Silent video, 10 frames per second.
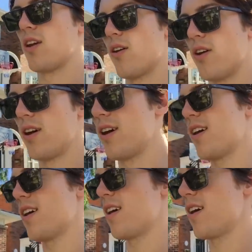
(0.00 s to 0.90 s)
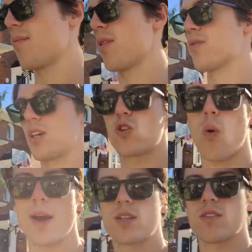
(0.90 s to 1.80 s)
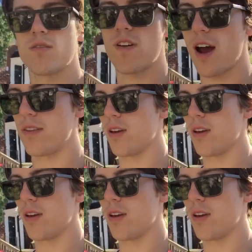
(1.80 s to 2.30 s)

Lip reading: you know, but that was like twice in 5